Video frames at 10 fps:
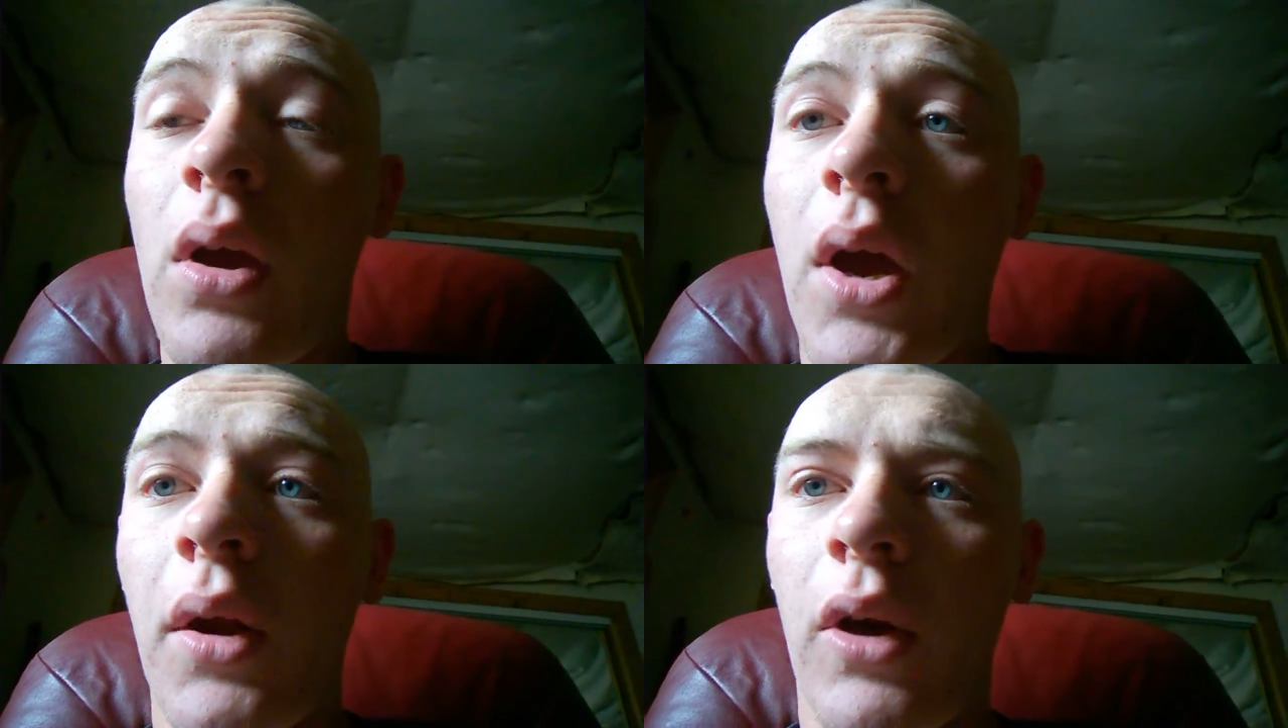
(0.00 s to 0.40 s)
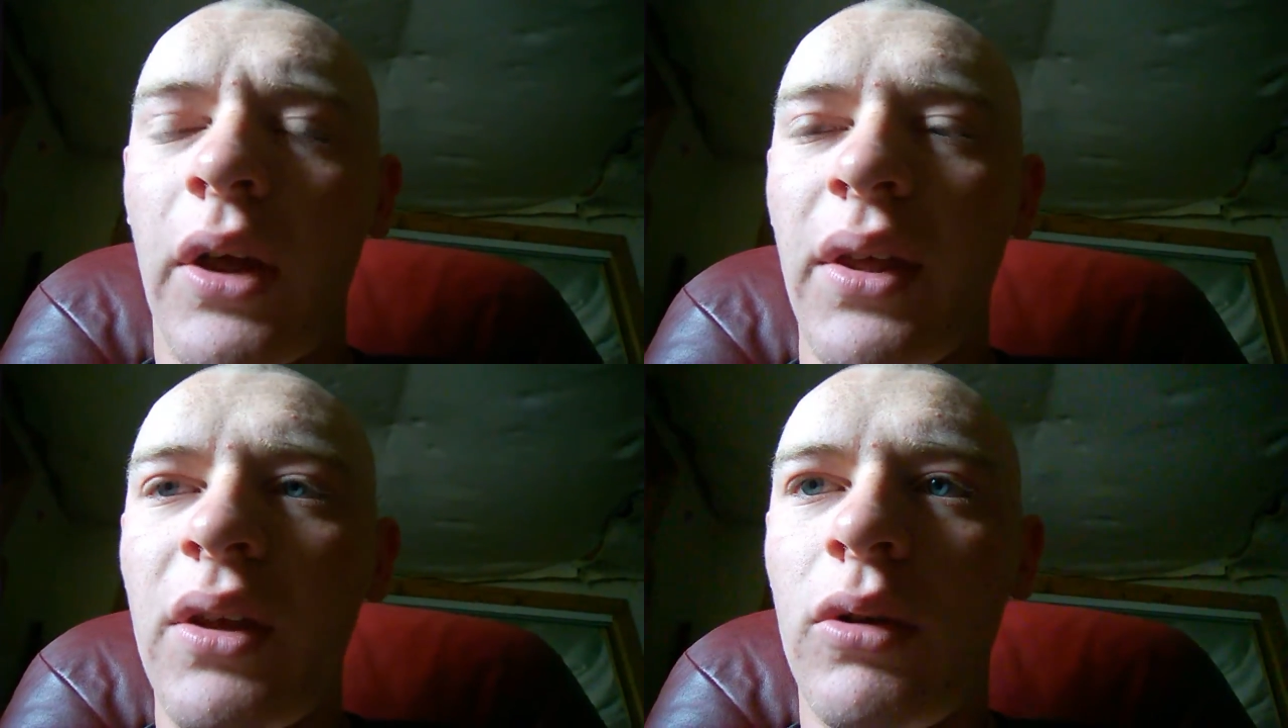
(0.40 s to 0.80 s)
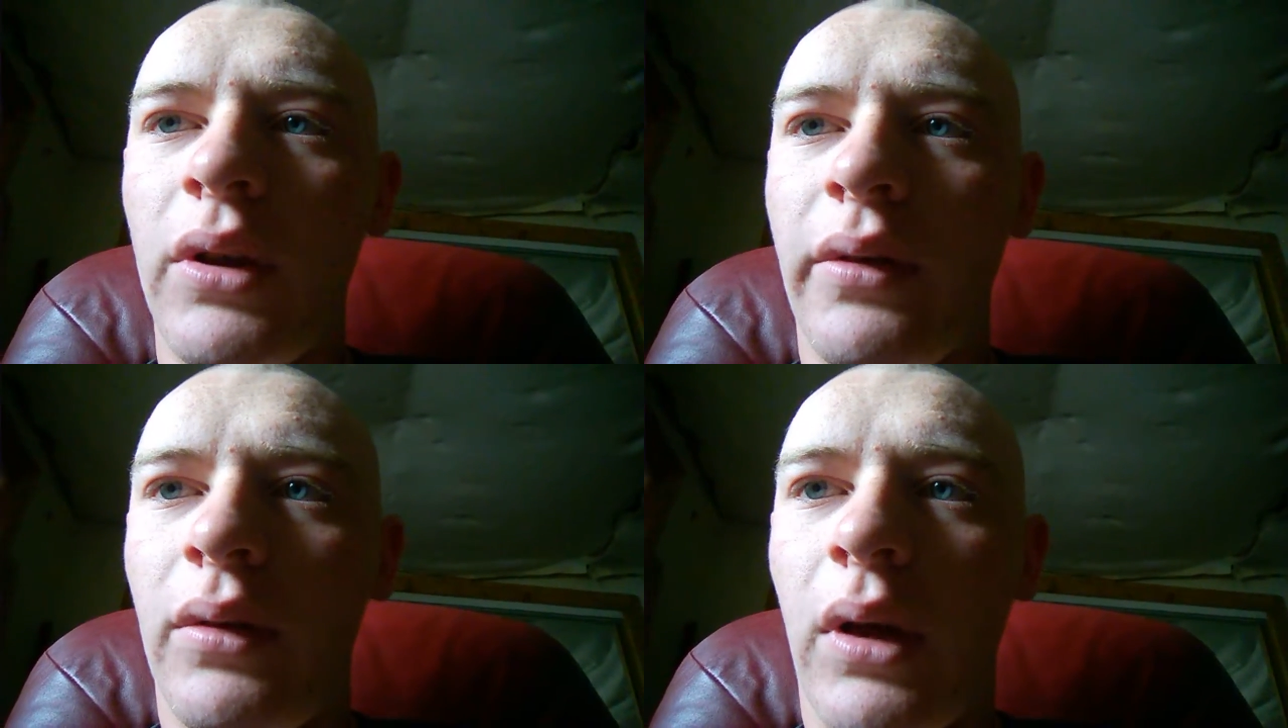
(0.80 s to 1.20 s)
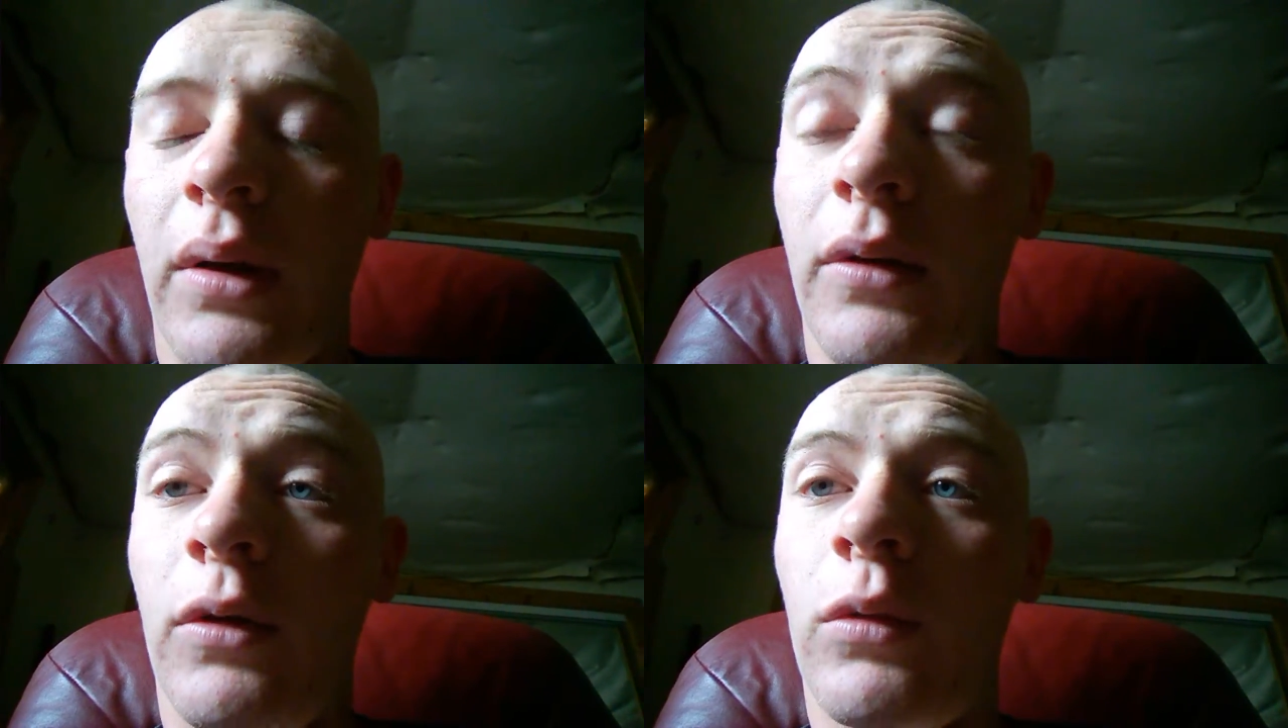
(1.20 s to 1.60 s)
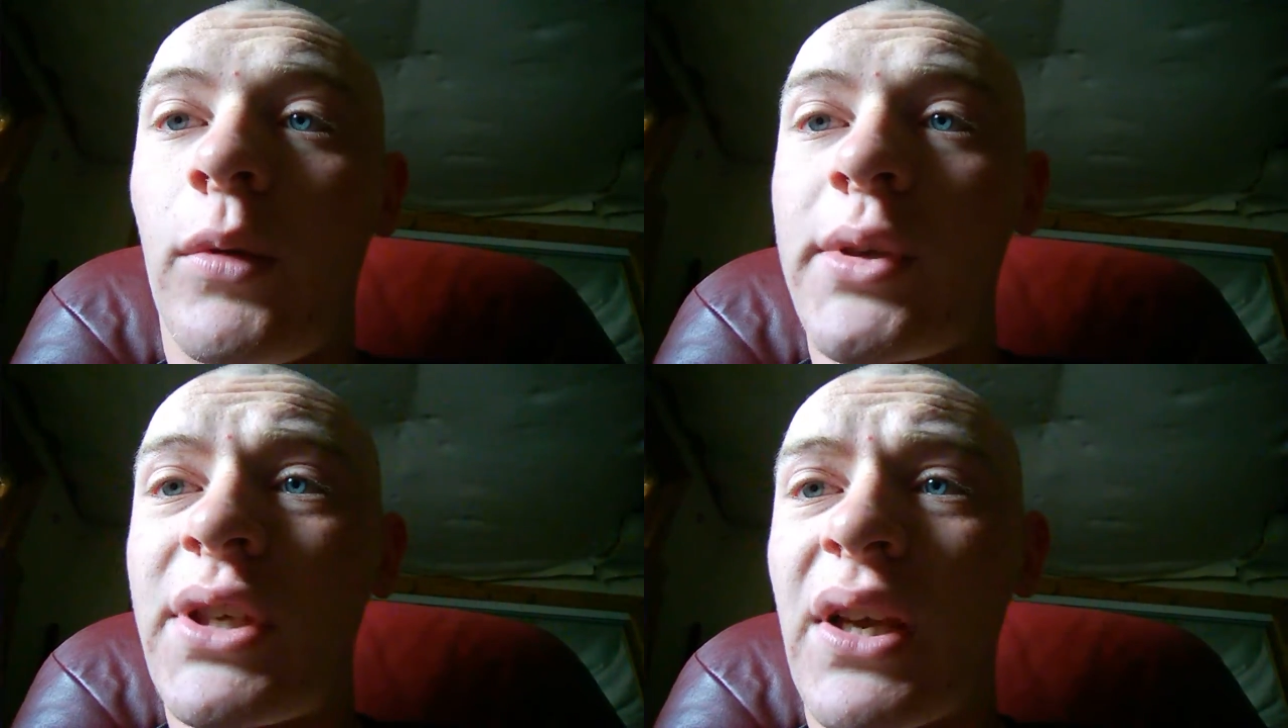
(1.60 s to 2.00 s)
Anyway, I think it will
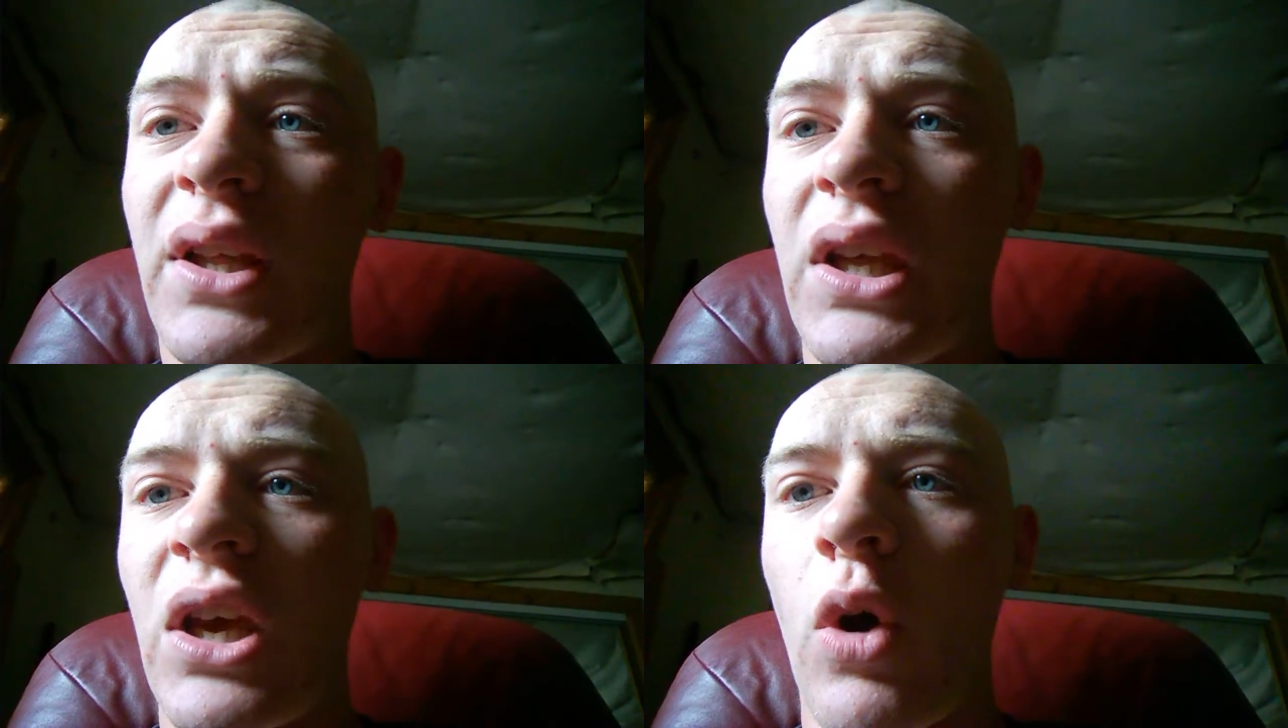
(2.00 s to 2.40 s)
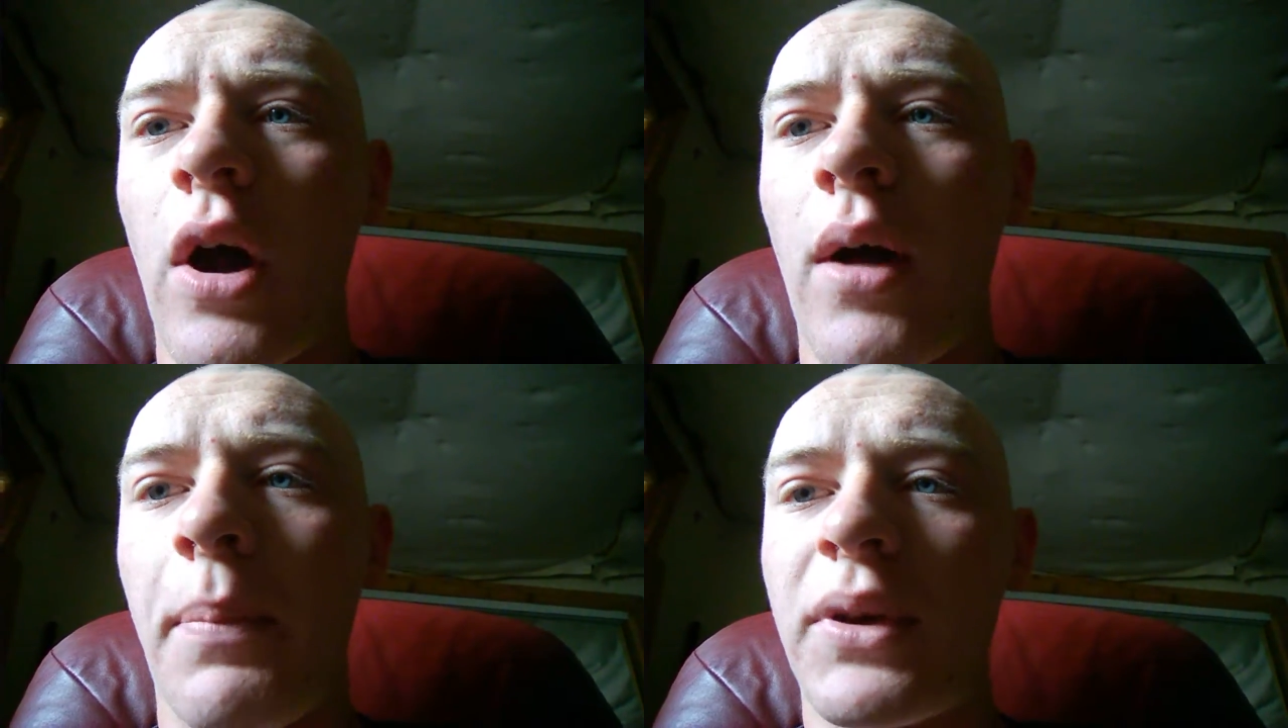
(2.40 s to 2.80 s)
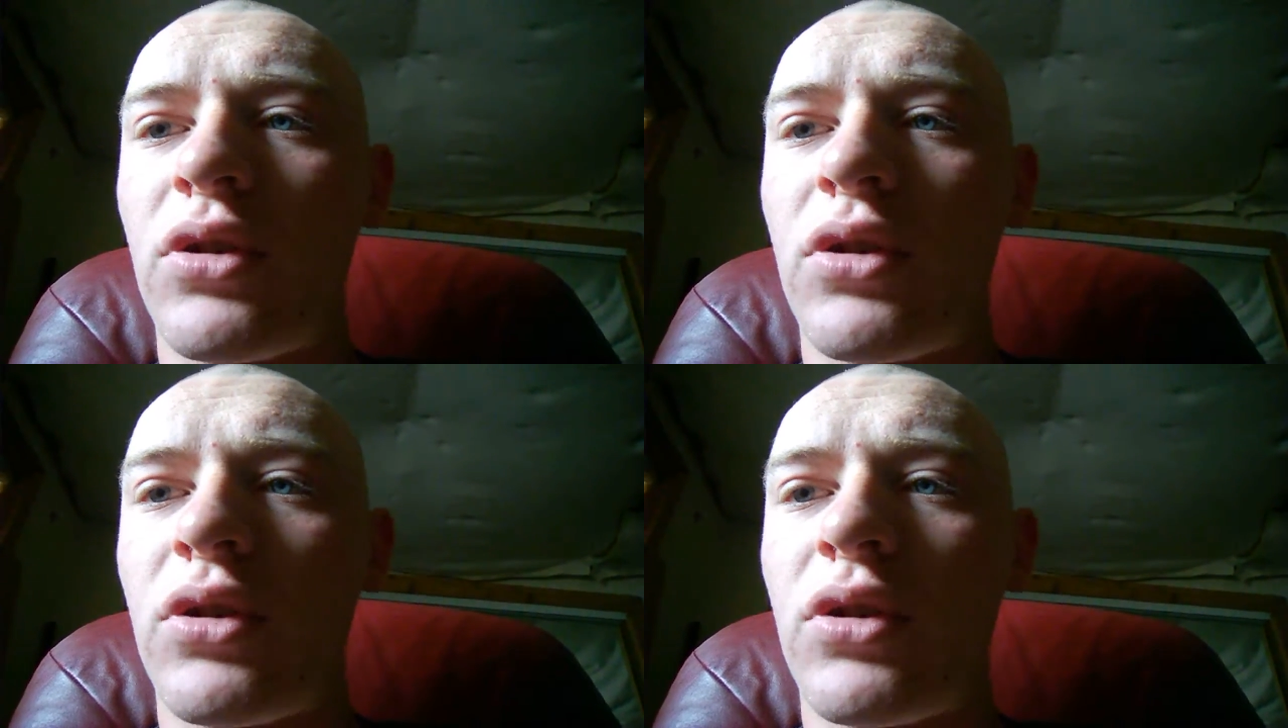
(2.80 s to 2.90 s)
most likely go up